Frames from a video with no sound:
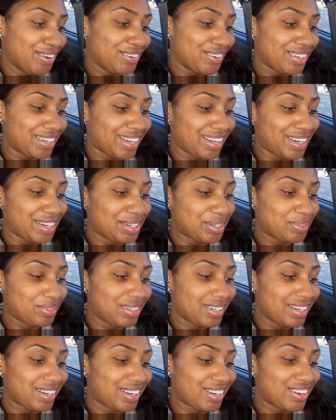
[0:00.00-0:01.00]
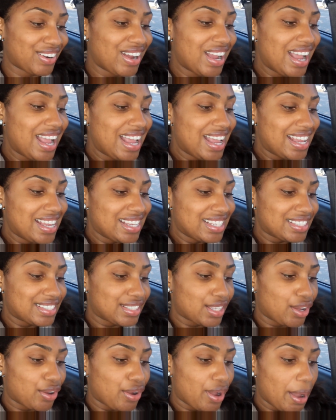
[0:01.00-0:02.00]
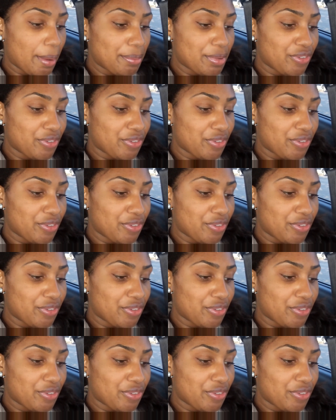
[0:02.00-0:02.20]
okay, here we go. So I've